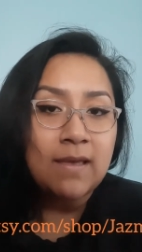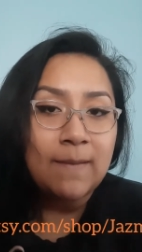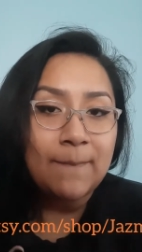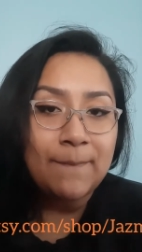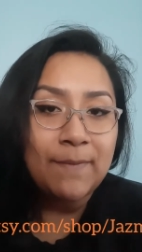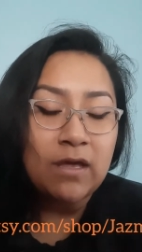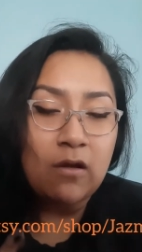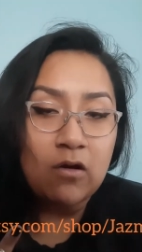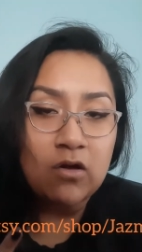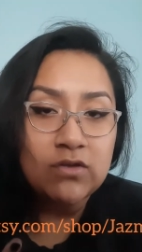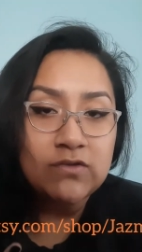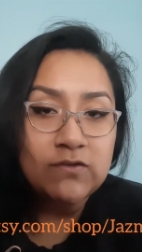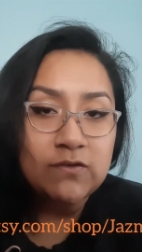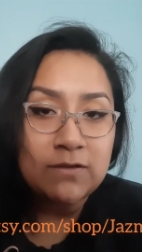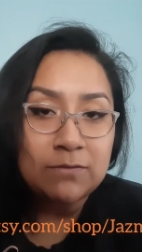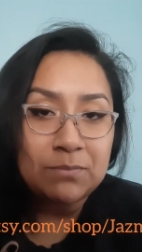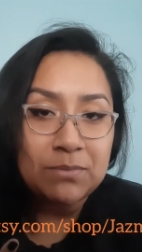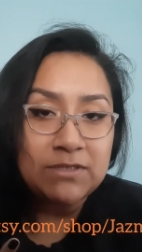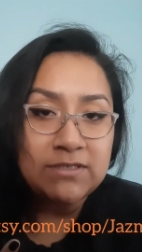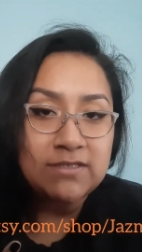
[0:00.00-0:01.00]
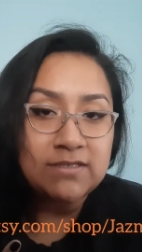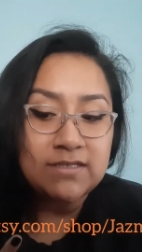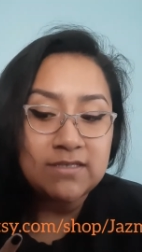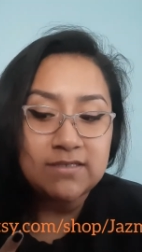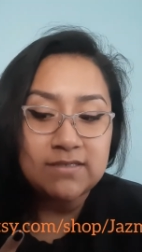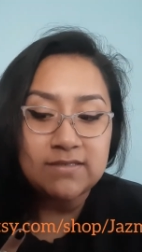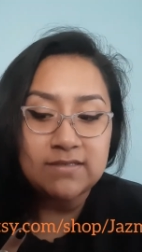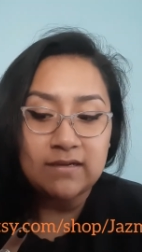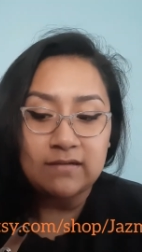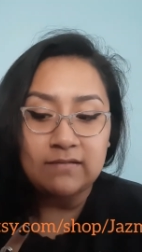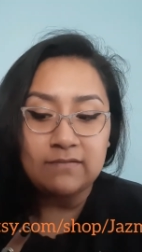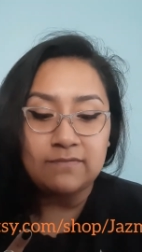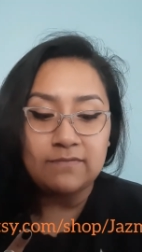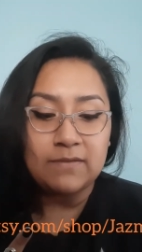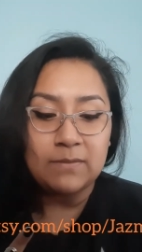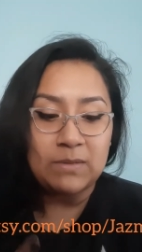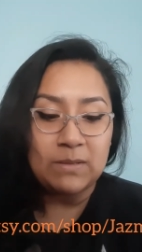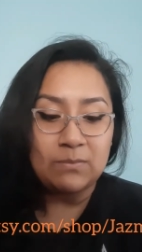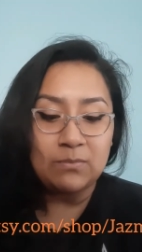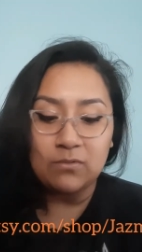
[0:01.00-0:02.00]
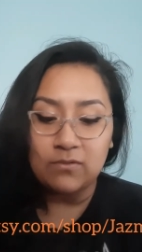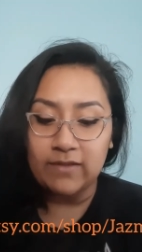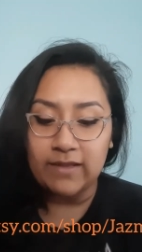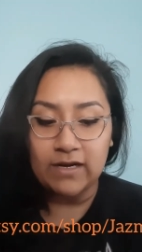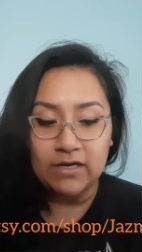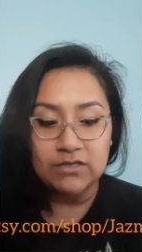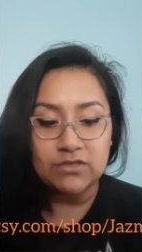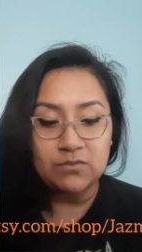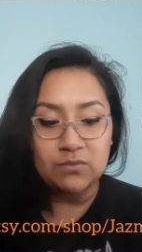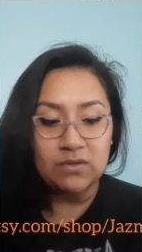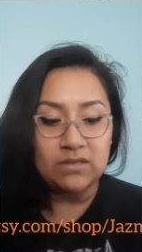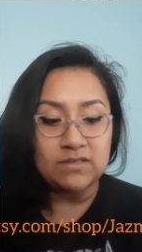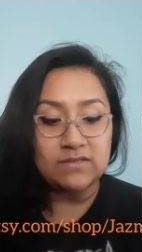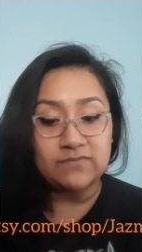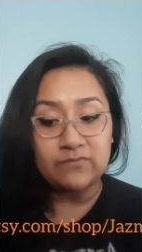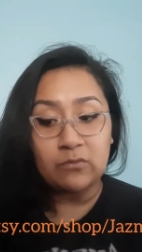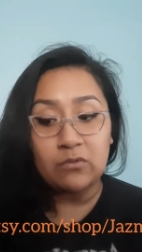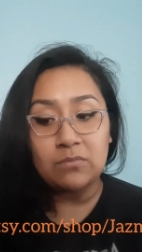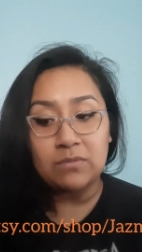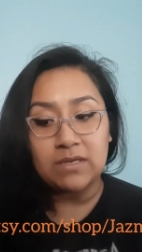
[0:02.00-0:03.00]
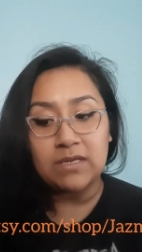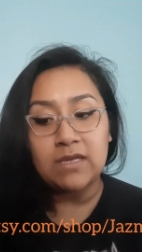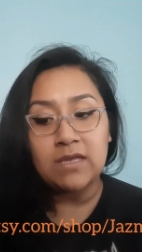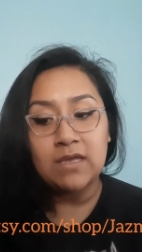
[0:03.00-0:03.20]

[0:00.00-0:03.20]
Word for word: but also the business of the people that are doing this for me